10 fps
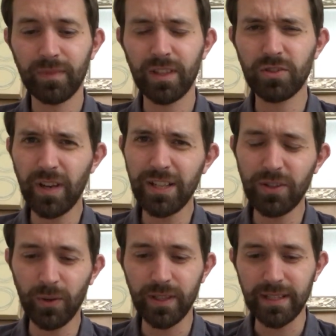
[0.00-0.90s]
A strange
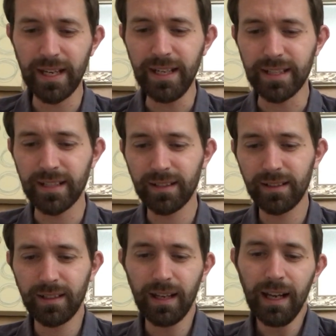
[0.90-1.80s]
thought indeed.
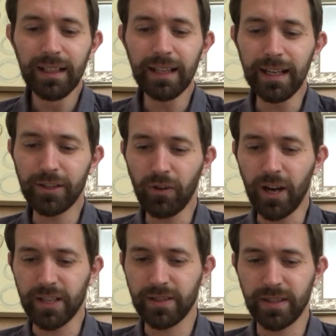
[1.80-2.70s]
Lily
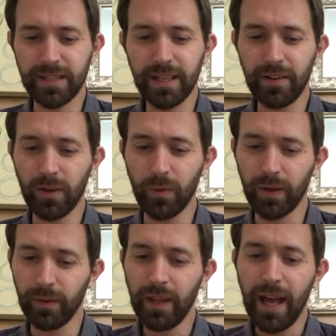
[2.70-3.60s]
grasped the steering
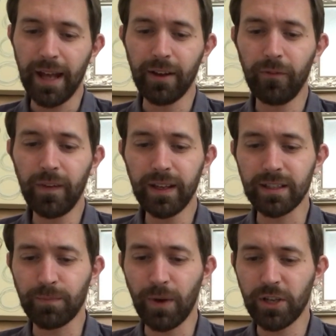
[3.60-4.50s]
wheel and her
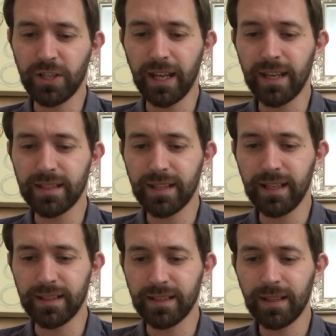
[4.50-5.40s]
fingers brushed against
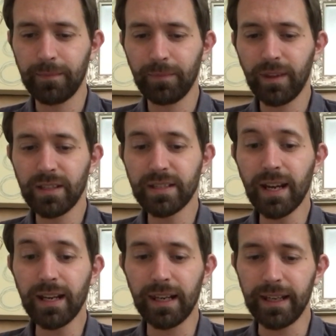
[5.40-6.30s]
his.
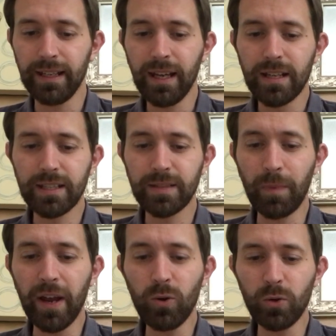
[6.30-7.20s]
Suddenly,
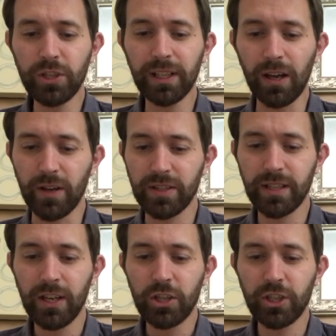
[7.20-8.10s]
despite all she'd lost,
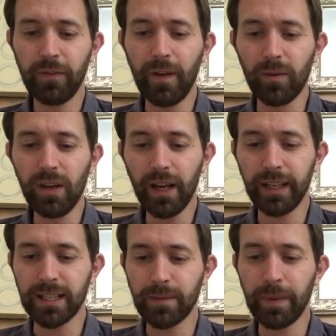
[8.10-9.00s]
she felt
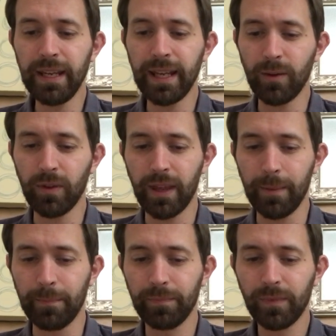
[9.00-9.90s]
lucky to be here with
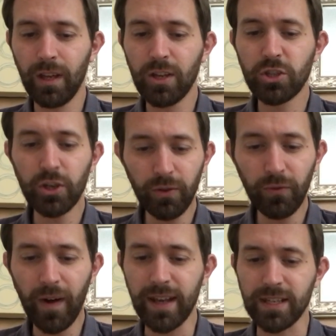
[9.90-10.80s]
him. Two
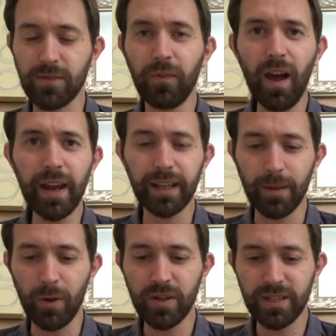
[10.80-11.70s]
friends flying
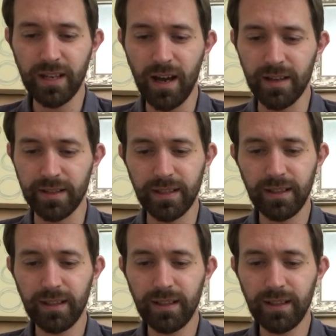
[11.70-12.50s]
among stars.